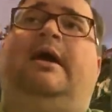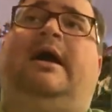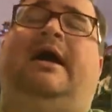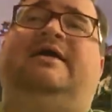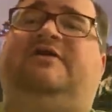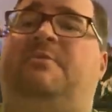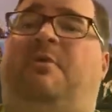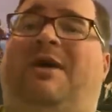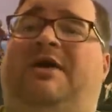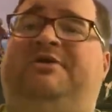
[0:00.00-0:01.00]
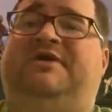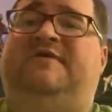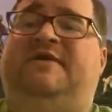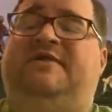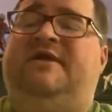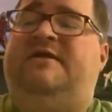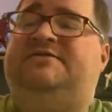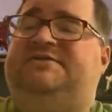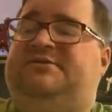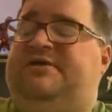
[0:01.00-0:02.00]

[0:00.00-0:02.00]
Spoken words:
It took them a while to get to anything else, and so I